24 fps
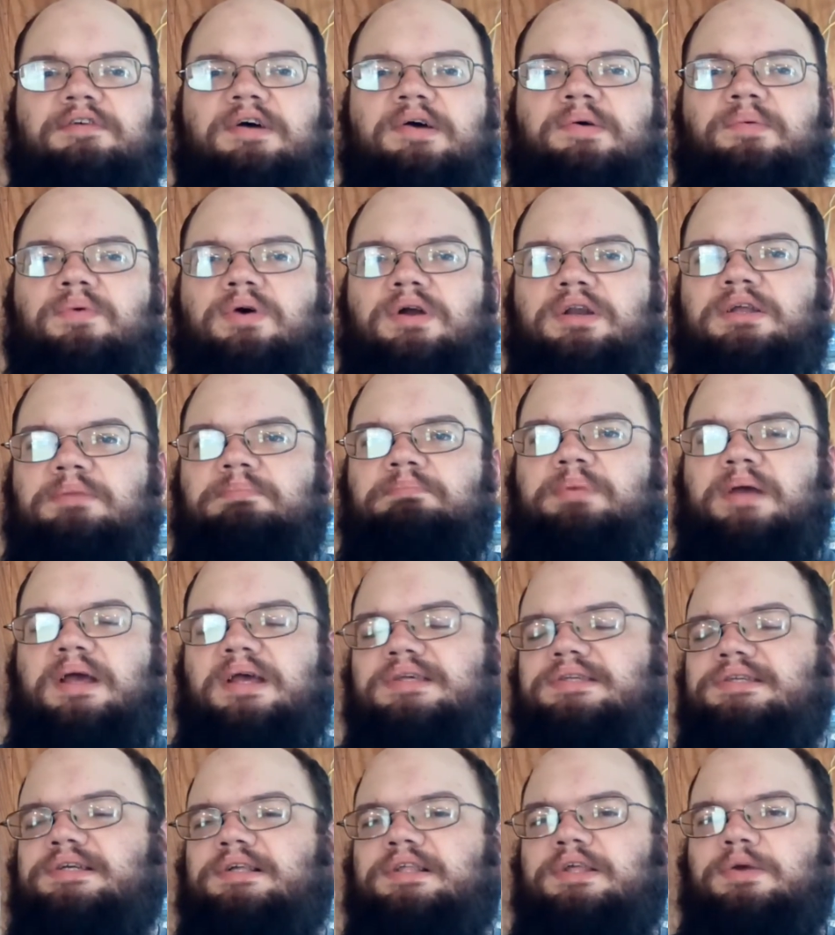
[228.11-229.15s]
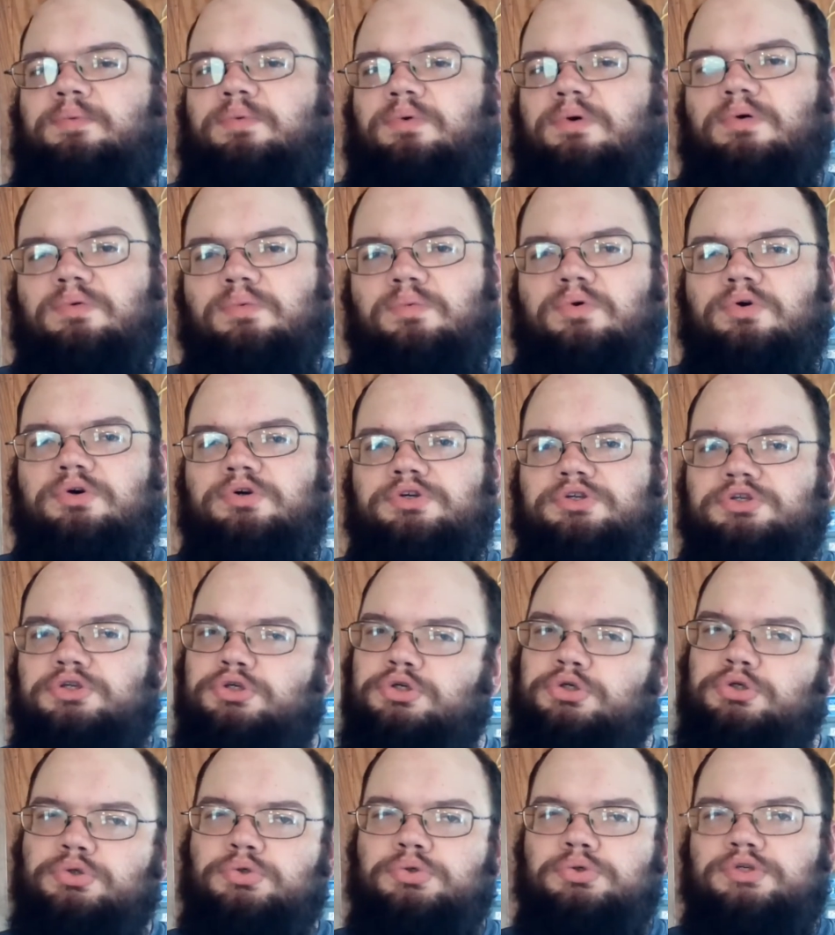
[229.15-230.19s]
I wanted basically World War
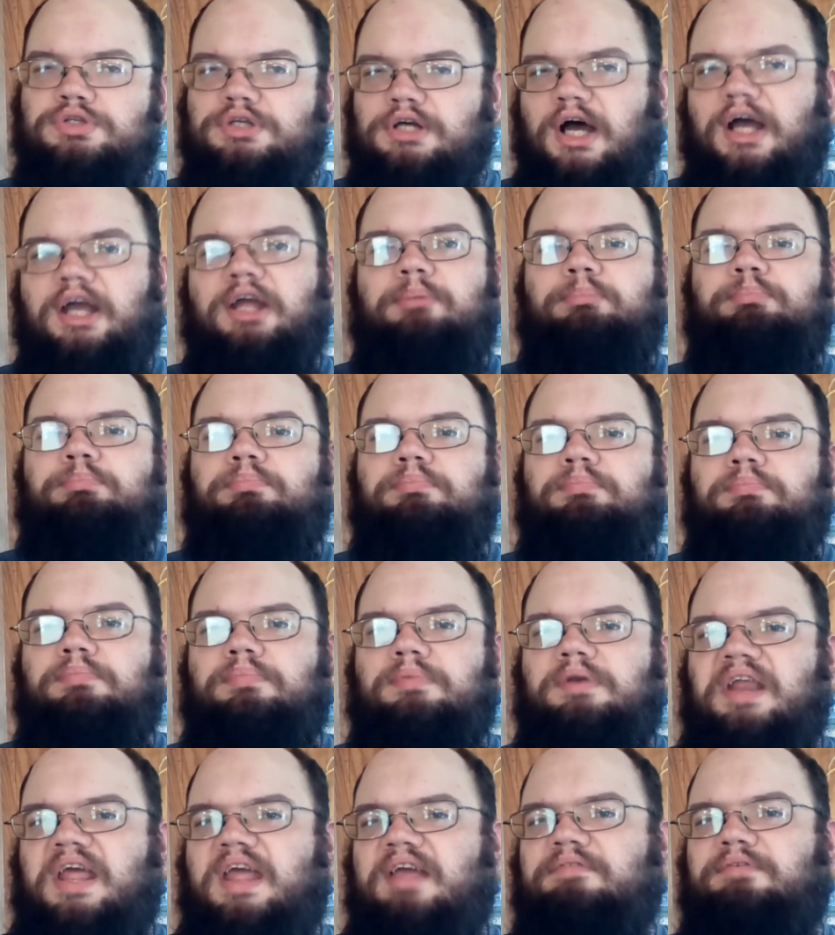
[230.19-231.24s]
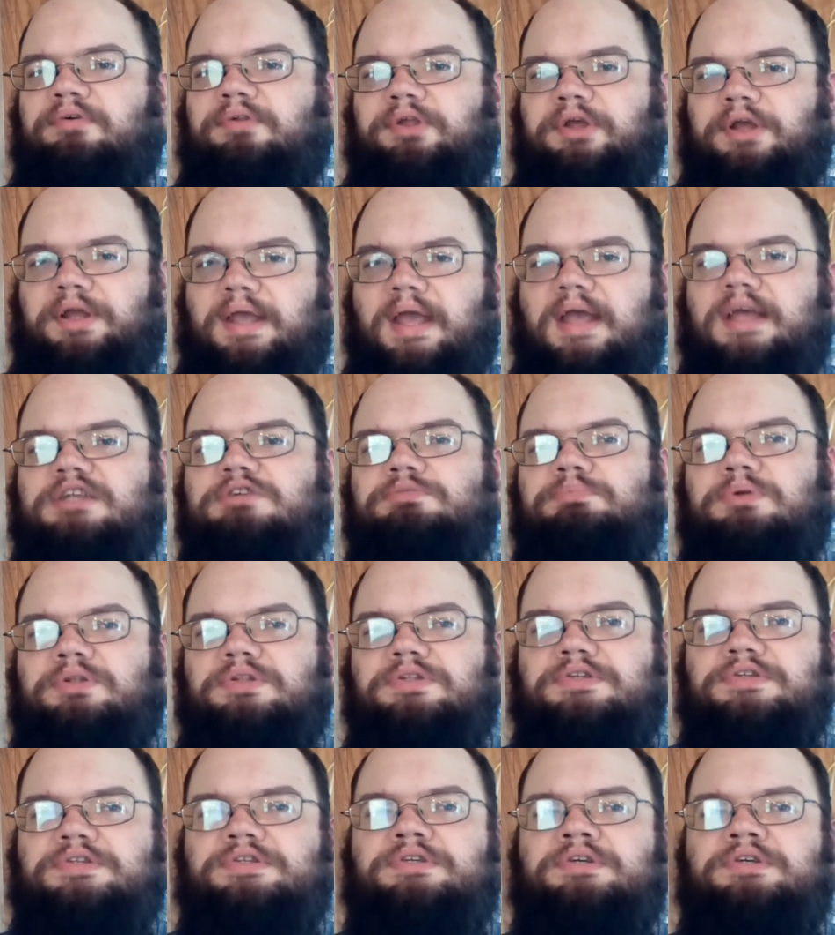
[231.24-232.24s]
II type naval engagements,